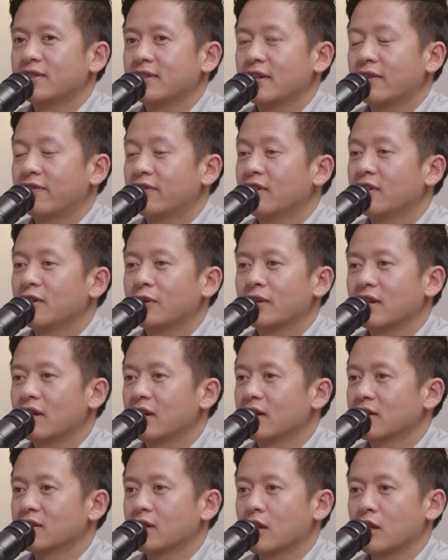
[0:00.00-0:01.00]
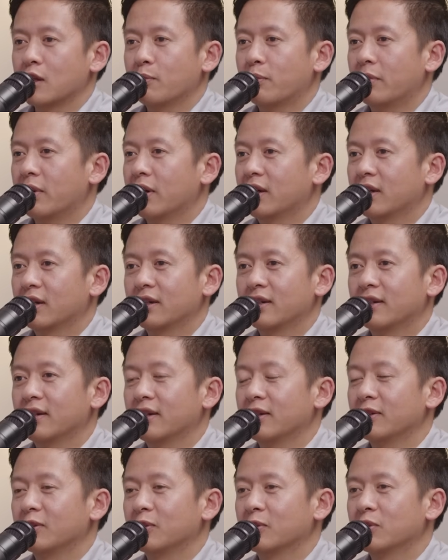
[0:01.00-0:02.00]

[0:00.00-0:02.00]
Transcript: definitely you can take a study break and